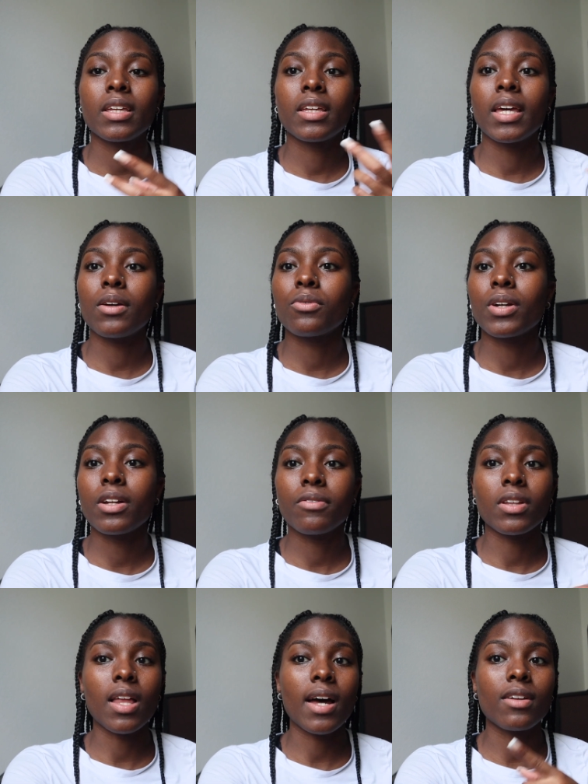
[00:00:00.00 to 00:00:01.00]
get rid of
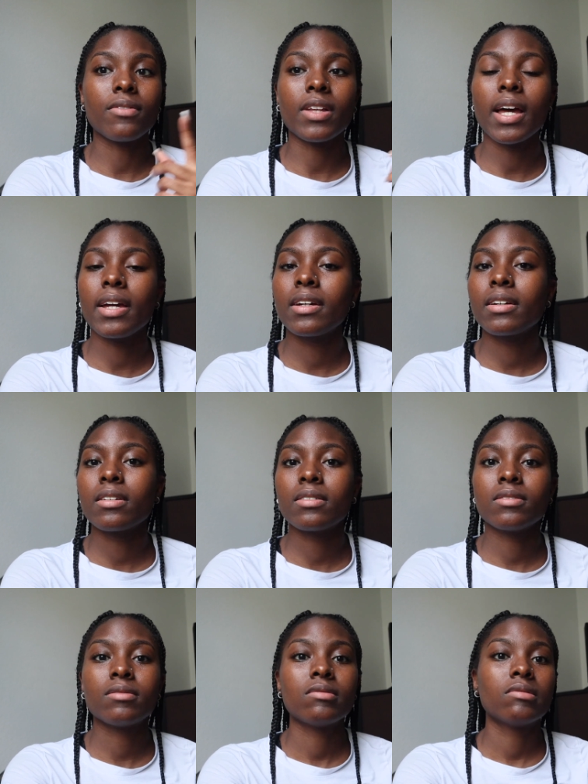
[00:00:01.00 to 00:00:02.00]
a lot of like
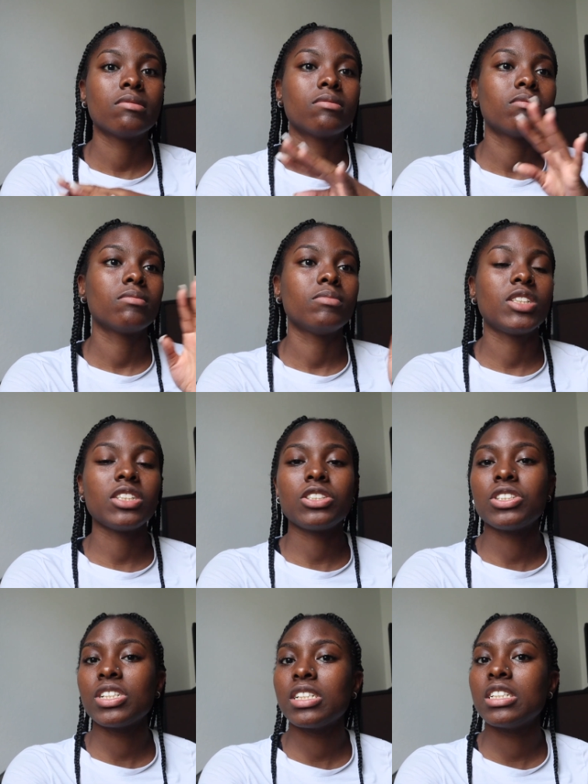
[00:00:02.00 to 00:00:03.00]

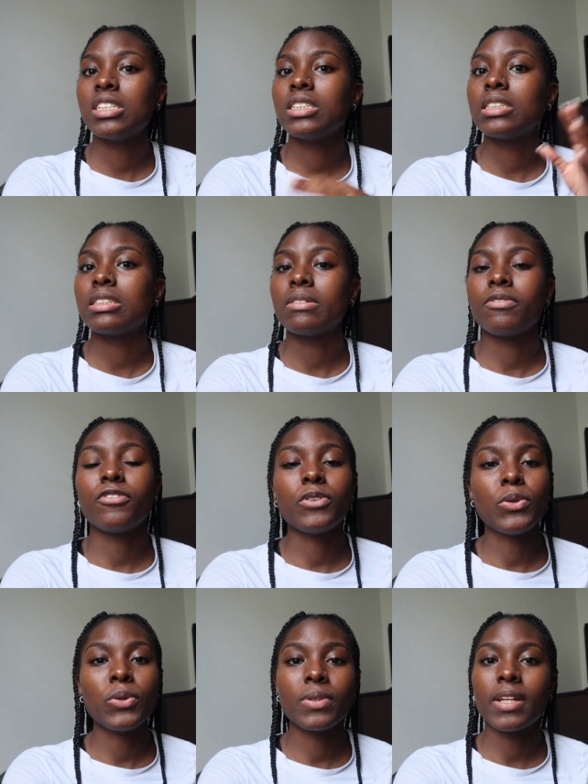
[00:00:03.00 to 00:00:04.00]
dishes and
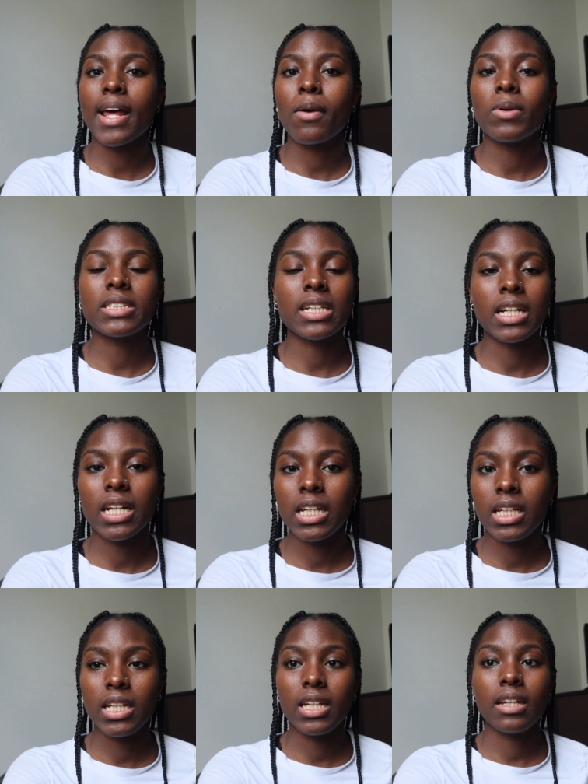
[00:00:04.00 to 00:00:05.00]
food that I wasn't gonna
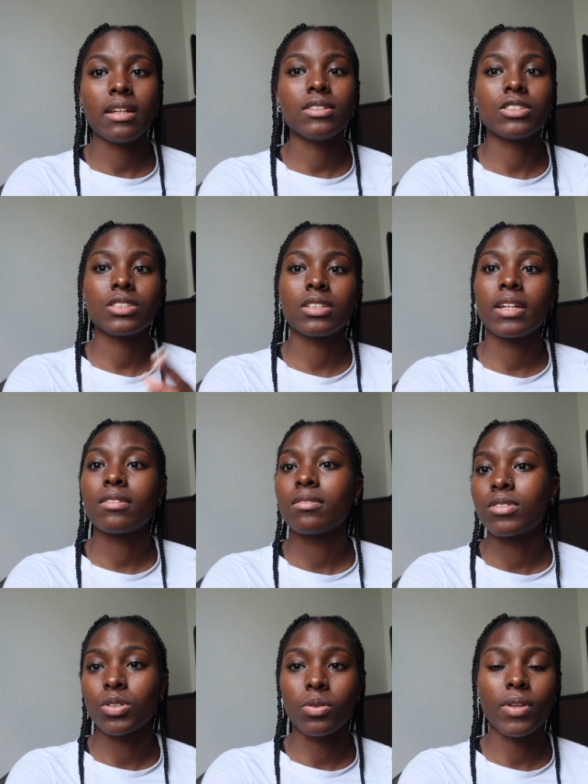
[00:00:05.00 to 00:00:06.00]
eat and just
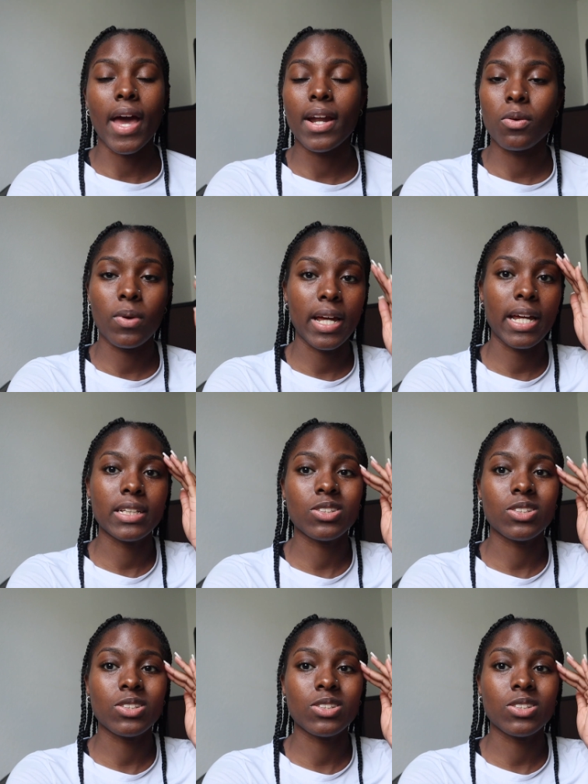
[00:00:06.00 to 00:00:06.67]
throw that away.